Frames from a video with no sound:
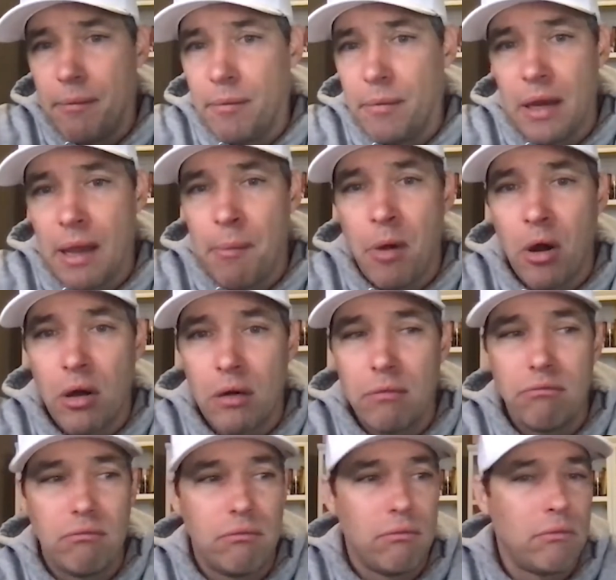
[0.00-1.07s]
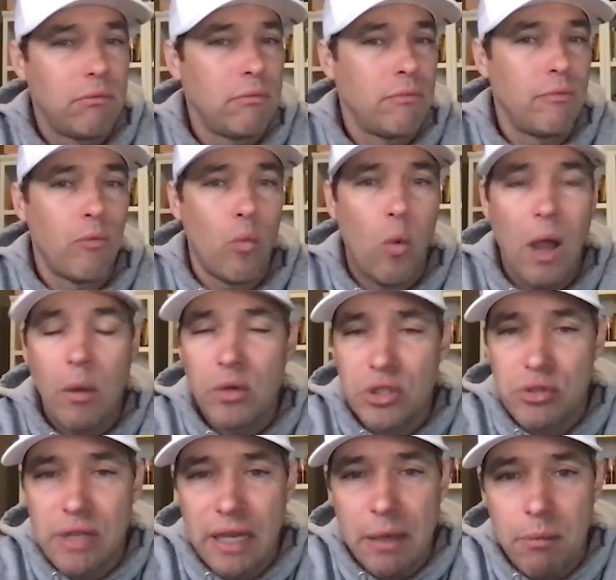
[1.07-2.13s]
Nembhard, why would
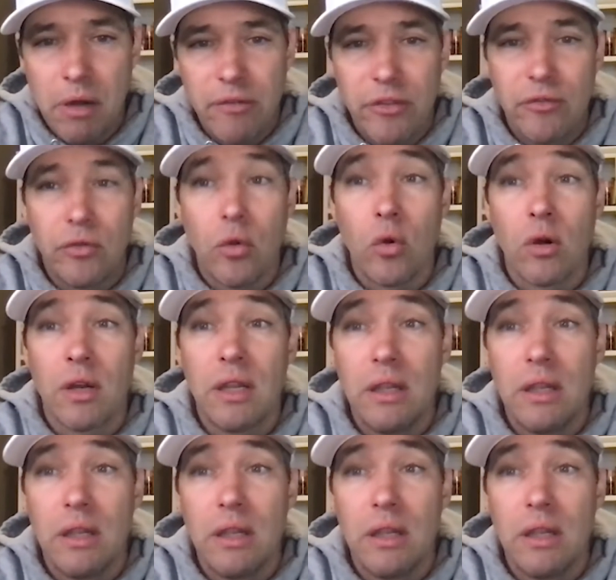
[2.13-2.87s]
you take him off the floor?